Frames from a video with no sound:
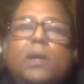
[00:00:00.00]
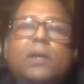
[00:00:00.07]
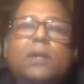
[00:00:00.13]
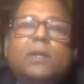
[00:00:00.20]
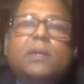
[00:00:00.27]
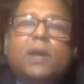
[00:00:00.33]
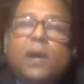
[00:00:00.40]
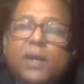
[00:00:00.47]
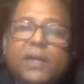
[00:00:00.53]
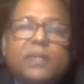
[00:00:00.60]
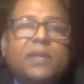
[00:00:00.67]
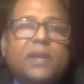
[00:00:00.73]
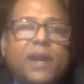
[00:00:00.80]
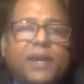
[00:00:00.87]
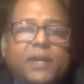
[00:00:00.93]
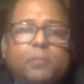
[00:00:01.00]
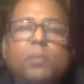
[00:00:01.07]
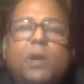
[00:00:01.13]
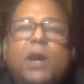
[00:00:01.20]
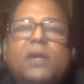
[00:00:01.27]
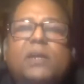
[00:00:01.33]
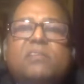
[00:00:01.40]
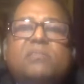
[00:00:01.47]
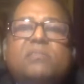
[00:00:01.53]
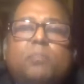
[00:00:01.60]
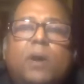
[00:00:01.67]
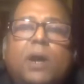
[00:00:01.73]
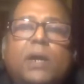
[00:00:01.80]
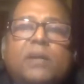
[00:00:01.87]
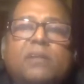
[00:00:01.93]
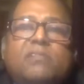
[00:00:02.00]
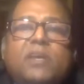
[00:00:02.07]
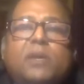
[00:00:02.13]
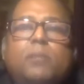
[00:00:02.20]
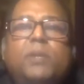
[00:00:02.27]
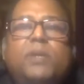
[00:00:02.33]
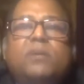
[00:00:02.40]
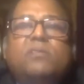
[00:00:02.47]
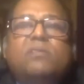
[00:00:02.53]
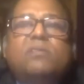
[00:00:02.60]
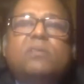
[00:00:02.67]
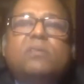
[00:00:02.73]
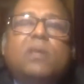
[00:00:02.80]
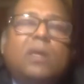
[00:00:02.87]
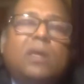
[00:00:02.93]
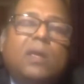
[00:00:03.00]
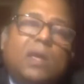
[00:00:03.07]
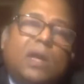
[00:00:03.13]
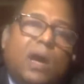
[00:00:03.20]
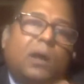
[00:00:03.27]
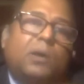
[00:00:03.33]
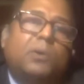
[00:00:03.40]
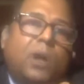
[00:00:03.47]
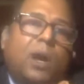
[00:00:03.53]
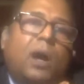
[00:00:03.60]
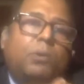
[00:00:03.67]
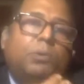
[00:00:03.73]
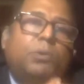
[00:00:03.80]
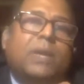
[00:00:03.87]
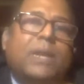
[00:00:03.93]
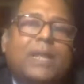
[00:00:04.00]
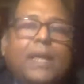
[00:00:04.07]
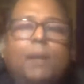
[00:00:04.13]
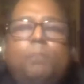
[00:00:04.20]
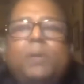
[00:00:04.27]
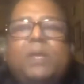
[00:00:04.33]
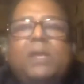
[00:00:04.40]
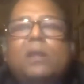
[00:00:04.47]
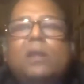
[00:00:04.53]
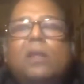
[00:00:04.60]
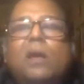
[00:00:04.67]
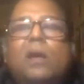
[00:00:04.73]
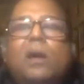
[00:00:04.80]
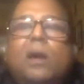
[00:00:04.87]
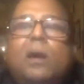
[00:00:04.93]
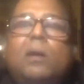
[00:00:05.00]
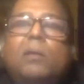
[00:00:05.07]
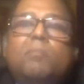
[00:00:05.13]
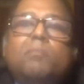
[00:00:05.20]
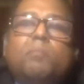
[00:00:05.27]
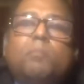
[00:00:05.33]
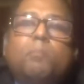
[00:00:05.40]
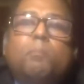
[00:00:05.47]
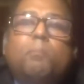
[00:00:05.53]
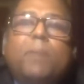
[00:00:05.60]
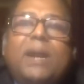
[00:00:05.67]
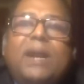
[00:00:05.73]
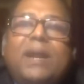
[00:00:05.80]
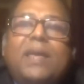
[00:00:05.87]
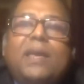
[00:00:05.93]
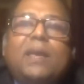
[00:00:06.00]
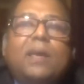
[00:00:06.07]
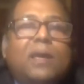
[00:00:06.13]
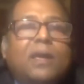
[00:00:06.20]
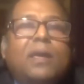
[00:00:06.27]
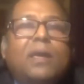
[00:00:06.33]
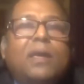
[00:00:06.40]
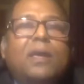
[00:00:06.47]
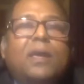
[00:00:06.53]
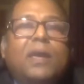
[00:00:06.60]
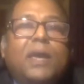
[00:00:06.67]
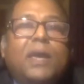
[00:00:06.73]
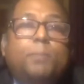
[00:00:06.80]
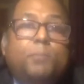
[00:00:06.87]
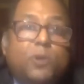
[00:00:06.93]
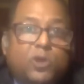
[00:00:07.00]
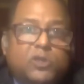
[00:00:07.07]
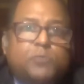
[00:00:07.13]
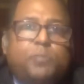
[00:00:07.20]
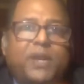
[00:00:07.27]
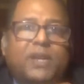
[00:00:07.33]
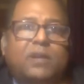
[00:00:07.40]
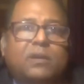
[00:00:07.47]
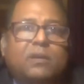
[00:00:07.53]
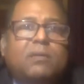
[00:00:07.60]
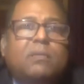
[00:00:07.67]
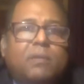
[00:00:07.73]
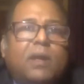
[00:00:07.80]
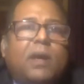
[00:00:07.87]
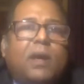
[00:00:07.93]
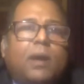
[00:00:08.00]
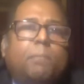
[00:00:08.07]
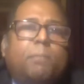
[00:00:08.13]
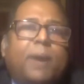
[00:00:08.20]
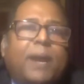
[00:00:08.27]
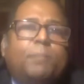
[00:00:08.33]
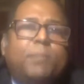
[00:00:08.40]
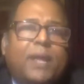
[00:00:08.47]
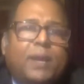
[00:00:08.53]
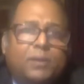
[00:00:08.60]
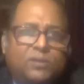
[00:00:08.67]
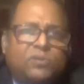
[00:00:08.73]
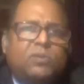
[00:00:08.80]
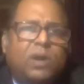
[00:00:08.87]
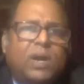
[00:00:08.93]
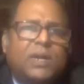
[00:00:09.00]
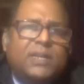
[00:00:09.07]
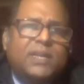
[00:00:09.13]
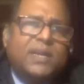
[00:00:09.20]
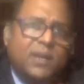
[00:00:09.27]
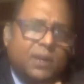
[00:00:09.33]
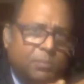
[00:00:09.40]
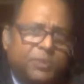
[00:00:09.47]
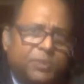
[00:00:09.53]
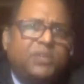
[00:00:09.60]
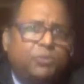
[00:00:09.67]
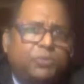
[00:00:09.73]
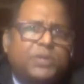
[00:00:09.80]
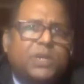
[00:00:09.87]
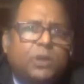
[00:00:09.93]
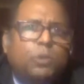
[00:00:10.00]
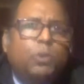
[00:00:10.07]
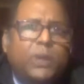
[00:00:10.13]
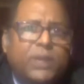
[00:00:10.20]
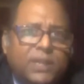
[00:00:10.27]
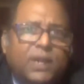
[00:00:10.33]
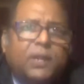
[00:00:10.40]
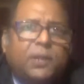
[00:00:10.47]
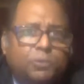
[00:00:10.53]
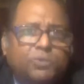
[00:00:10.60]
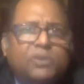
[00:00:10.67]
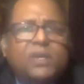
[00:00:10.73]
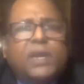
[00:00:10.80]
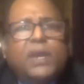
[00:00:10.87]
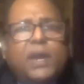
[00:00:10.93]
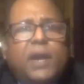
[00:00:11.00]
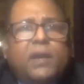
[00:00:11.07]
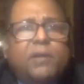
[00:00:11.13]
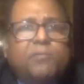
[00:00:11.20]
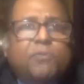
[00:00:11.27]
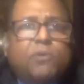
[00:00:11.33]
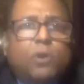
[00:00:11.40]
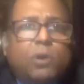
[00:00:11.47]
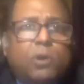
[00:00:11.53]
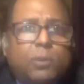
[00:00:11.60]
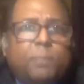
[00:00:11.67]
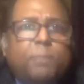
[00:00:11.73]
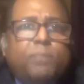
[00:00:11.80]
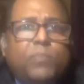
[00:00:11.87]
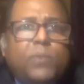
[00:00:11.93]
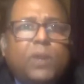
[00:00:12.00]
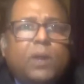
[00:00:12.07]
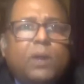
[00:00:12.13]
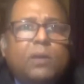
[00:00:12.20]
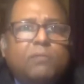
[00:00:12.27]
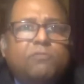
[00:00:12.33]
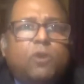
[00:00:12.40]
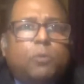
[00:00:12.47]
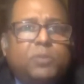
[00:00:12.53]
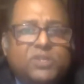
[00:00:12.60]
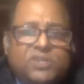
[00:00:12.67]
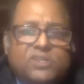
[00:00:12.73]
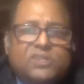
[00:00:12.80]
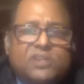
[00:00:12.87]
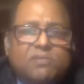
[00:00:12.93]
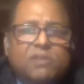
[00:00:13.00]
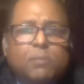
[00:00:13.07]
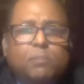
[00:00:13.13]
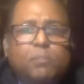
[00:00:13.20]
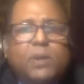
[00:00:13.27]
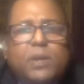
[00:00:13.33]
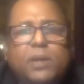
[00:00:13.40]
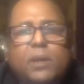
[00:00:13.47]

target the right market segments, how you can help in building a prospect pipeline. So are there companies which are doing that using AI for business development?